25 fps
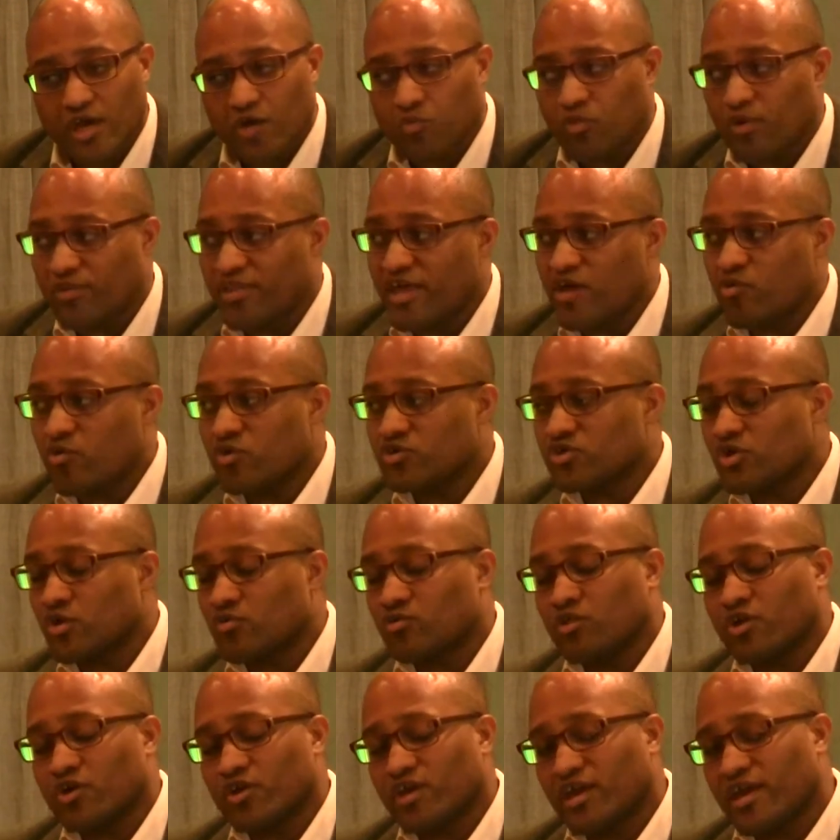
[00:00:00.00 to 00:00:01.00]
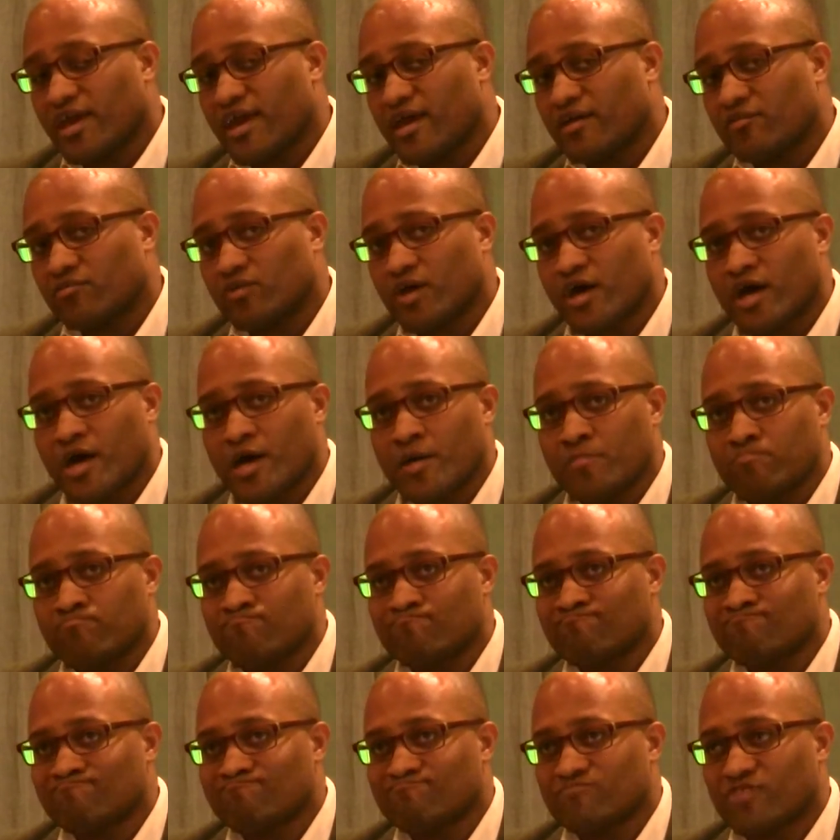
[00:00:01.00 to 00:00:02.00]
When they were looking at,
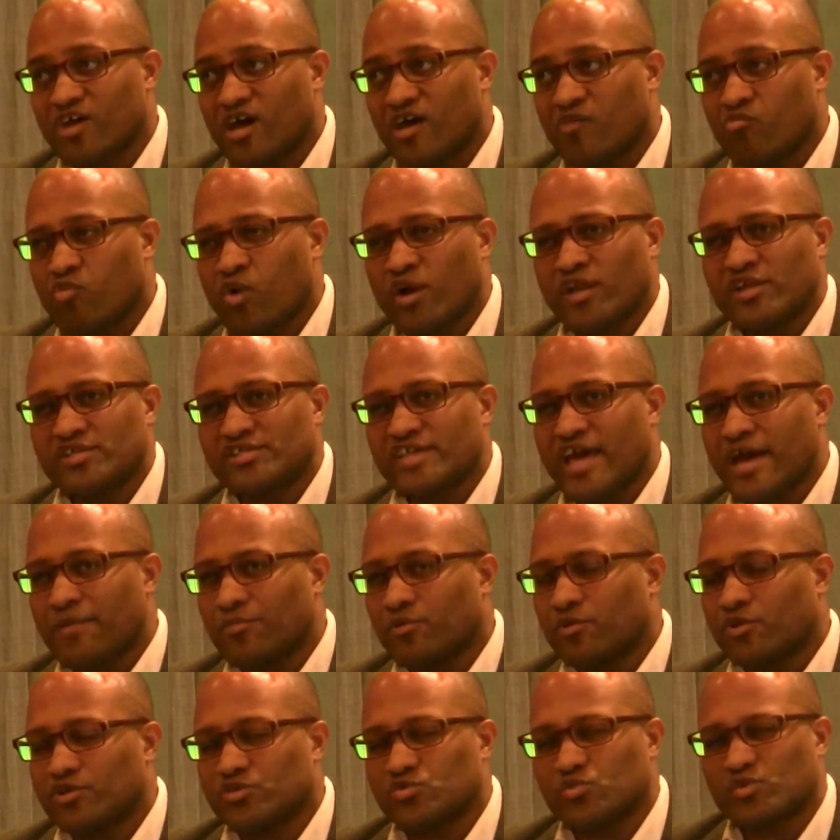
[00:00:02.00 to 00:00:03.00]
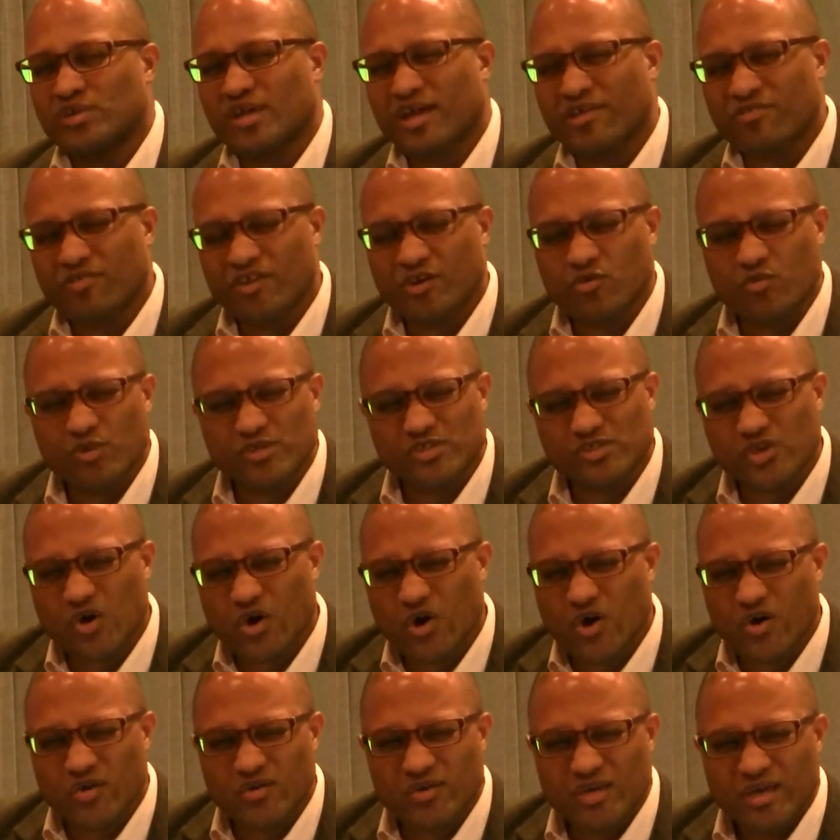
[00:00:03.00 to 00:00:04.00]
one example is I think we
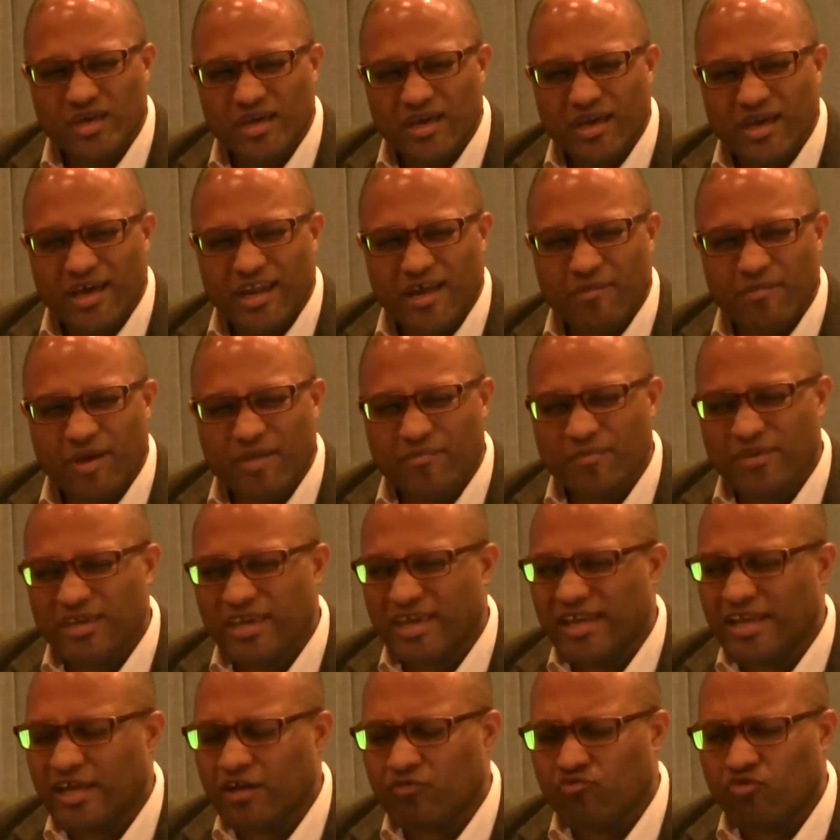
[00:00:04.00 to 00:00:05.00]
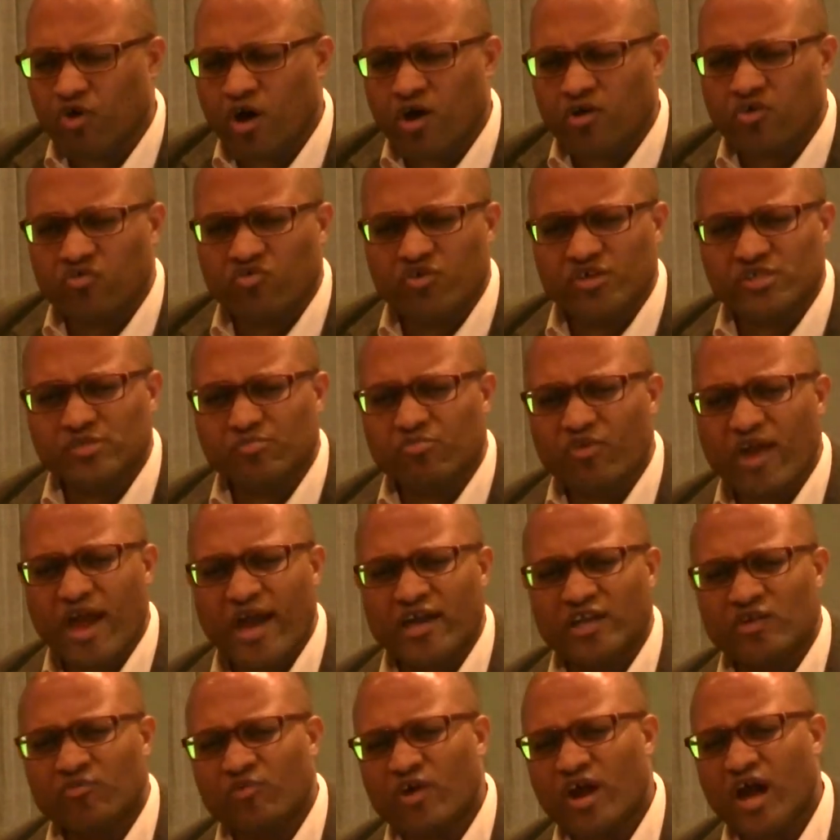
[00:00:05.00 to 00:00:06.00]
saw, and I might be getting it wrong, Chris
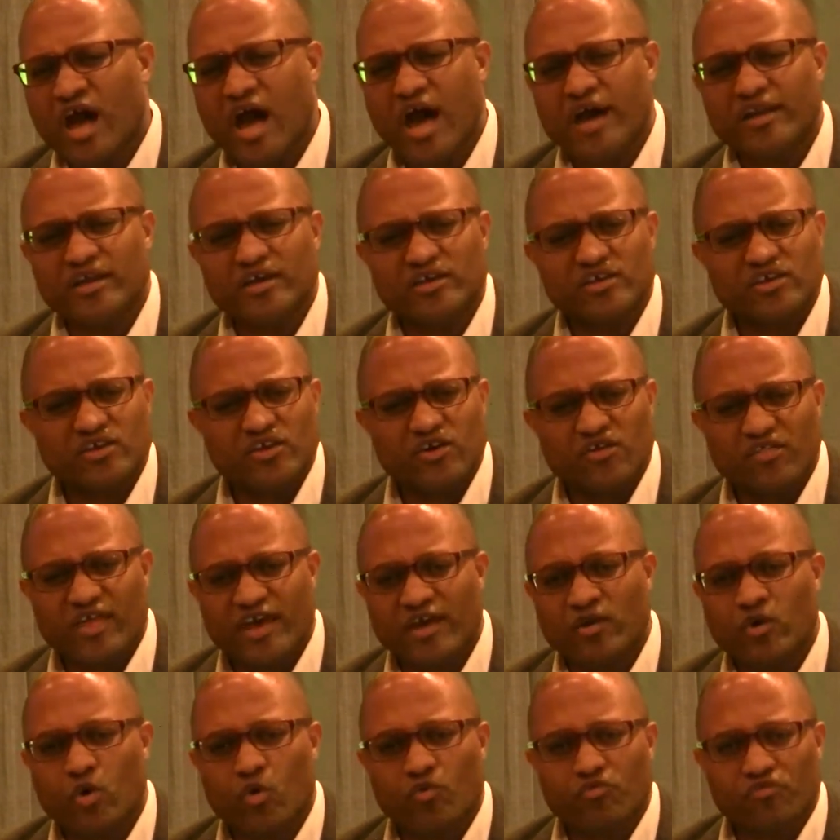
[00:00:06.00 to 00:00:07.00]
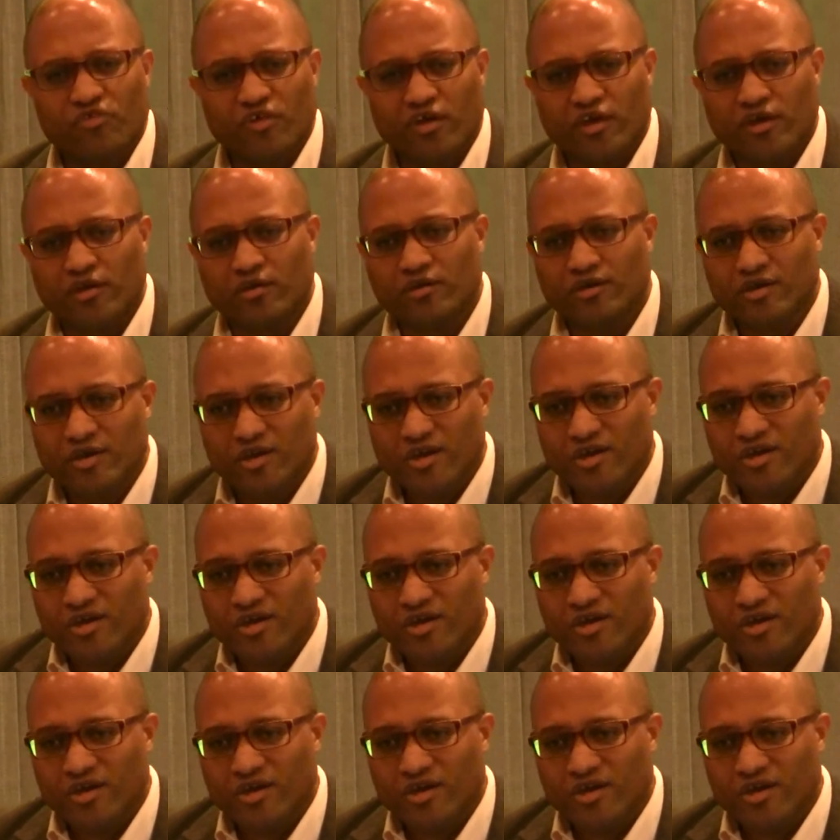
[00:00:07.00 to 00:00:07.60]
Brown and Rihanna, you know, that whole thing.